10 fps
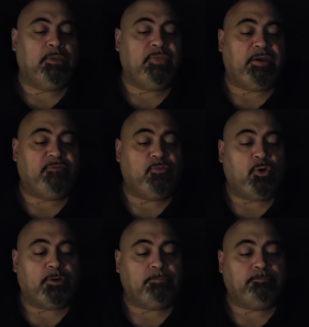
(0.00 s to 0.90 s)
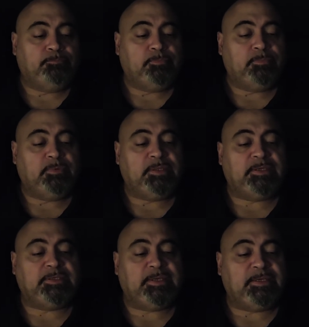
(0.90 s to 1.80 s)
Therefore,
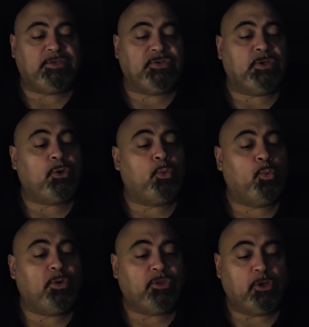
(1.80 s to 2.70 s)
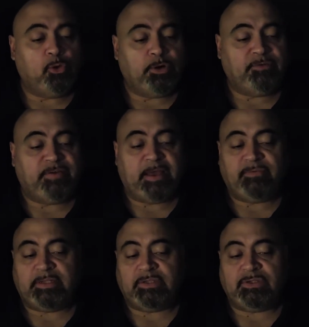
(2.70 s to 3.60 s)
this is what the Lord of
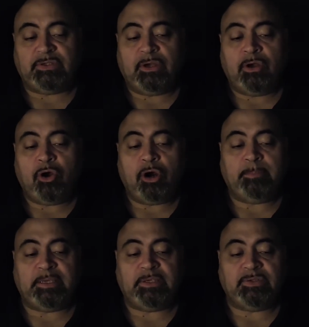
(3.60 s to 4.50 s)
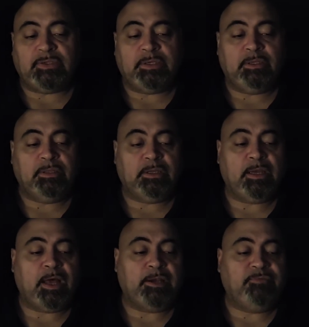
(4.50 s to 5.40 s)
Heaven's armies, the
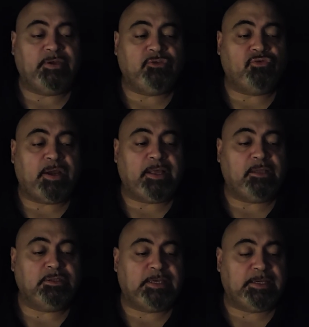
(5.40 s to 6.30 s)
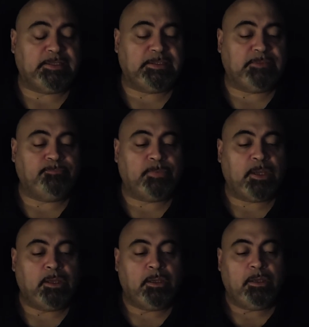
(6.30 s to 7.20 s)
God of Israel, says.
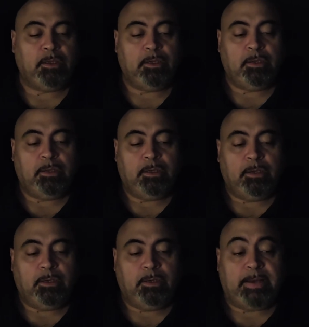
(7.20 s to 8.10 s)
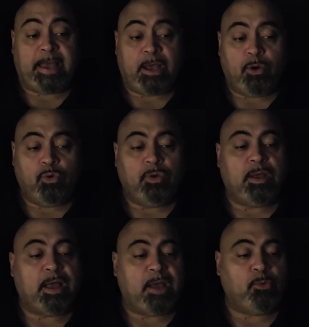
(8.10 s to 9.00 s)
Now
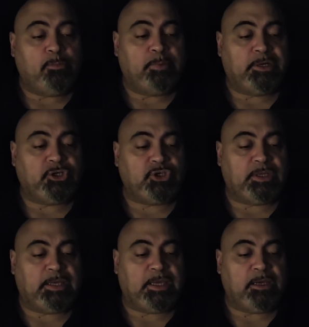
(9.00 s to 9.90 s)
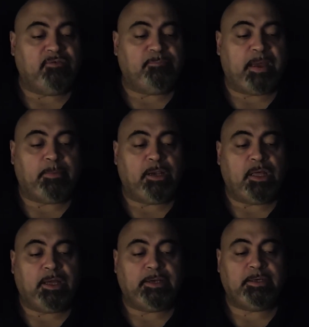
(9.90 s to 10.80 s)
I will punish the king of
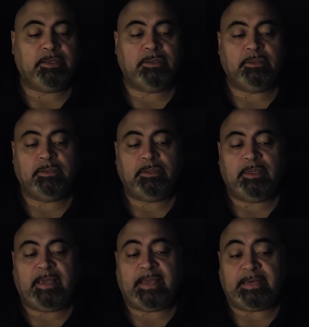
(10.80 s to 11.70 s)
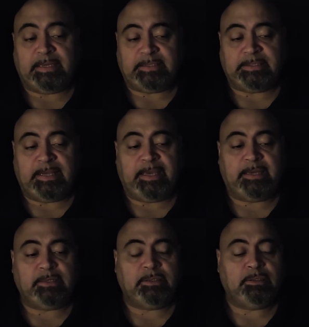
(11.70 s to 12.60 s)
Babylon and his
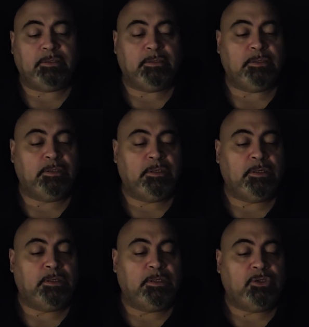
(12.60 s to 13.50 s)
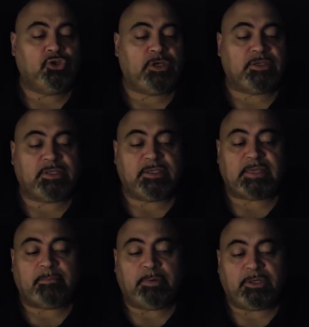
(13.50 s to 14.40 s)
land, just as I
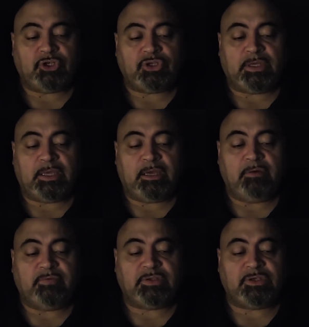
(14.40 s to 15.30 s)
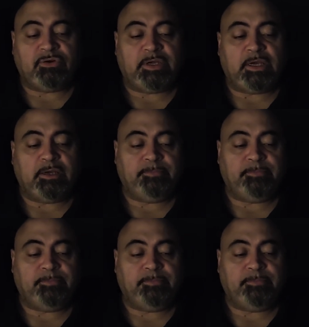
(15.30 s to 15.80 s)
punished the king of Assyria.